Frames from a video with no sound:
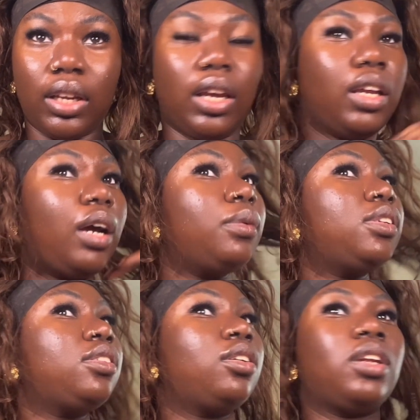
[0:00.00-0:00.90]
and I would
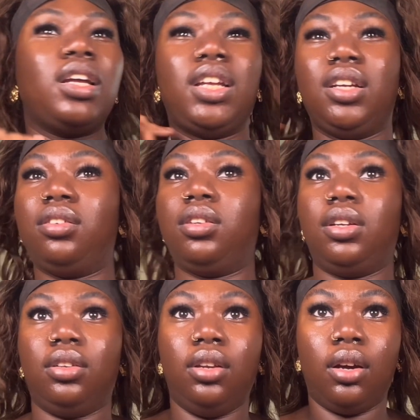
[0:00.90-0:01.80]
still like,
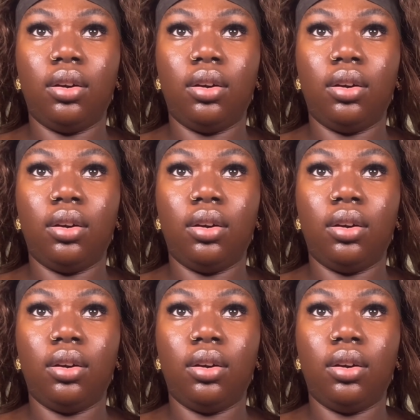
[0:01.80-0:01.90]
it